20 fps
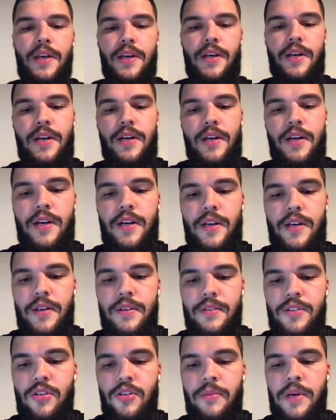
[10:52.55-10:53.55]

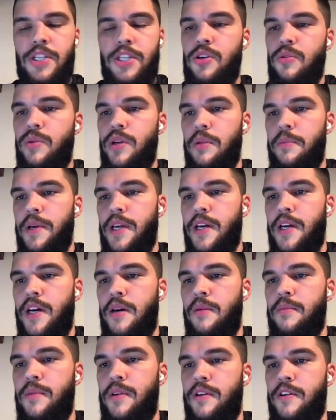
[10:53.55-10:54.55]
ZIO magic will
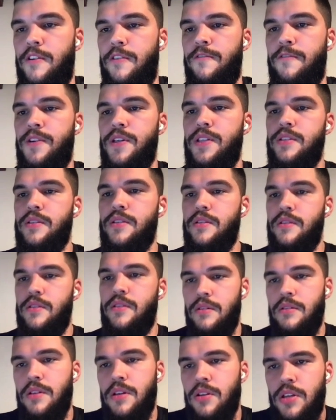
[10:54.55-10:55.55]
become
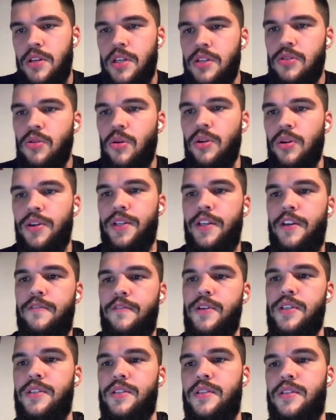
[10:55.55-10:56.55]
it's already
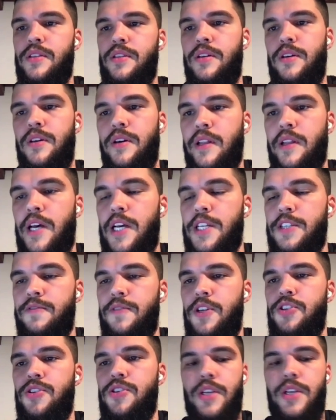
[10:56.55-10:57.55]
first class
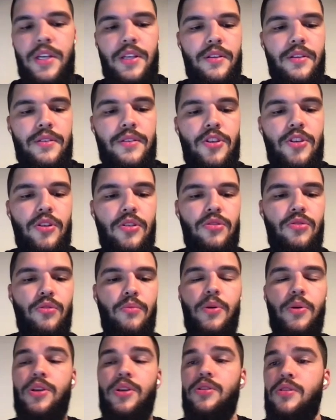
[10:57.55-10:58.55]
feature in the ZIO
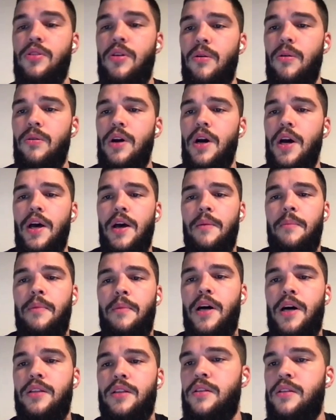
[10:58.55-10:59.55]
2.0,
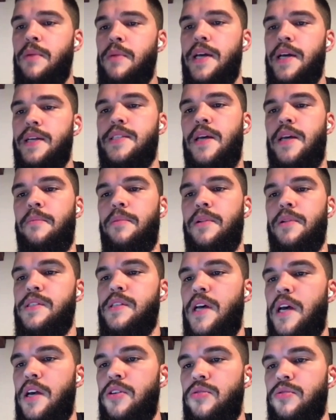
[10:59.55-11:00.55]
but in my
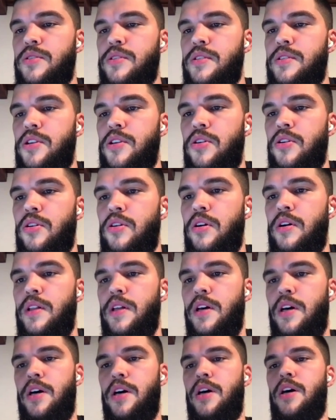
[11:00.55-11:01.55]
examples, I use ZIO
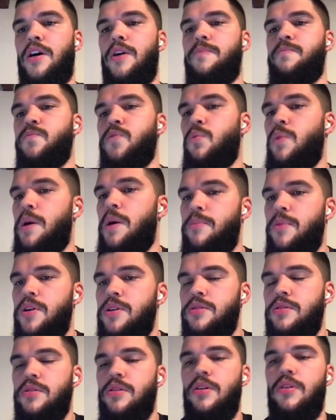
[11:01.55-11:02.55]

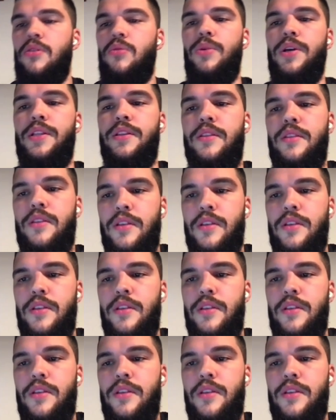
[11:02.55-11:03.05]
1.0 with